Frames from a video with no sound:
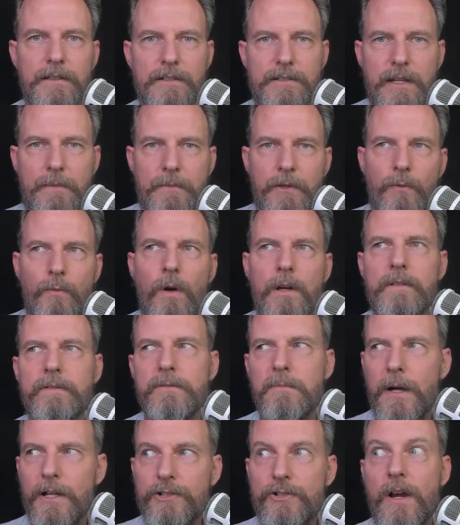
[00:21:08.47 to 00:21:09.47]
There's something
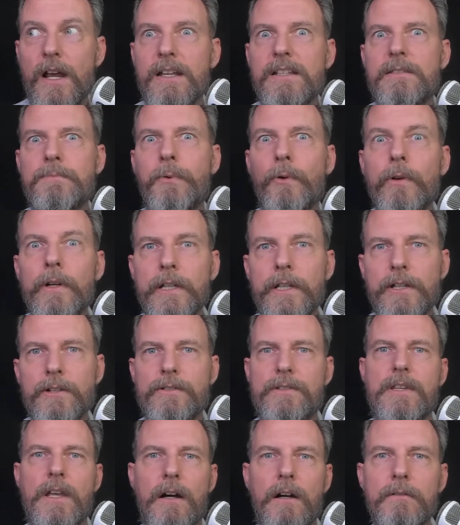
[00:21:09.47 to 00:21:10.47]
wonderful about transporting
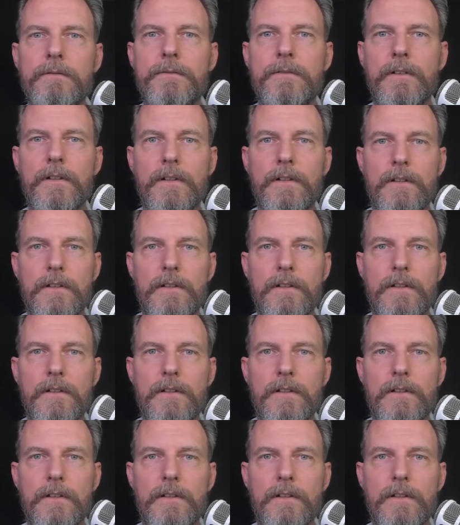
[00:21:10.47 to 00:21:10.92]
yourself